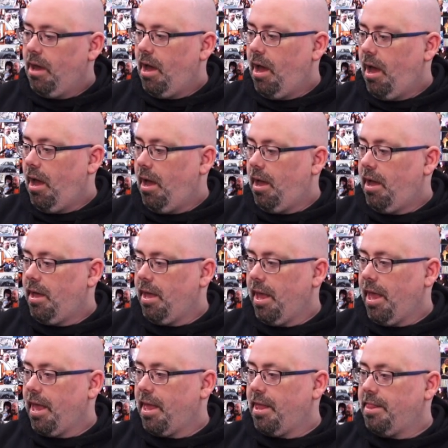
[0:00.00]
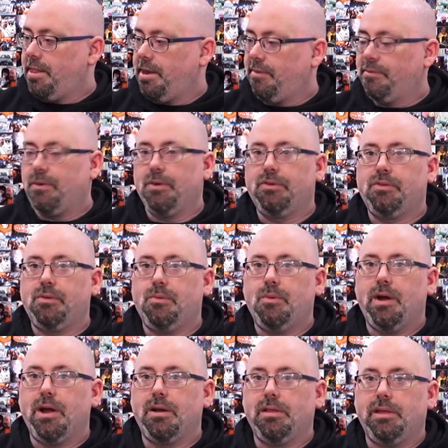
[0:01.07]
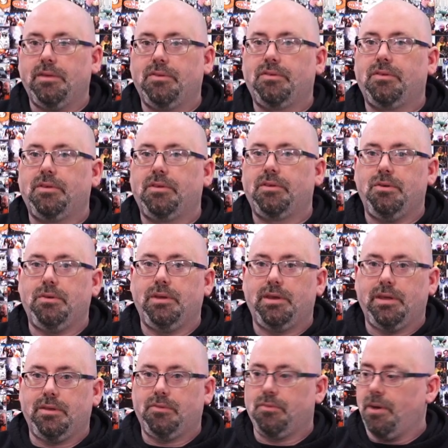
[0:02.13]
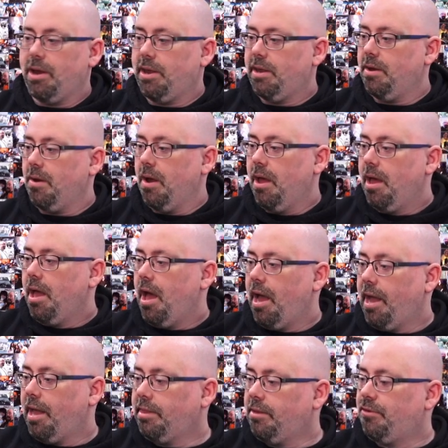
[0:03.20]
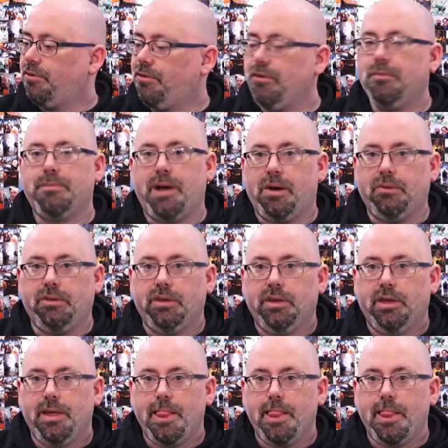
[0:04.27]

And then, of course, the wireless unit is right here. I got the shoe mount,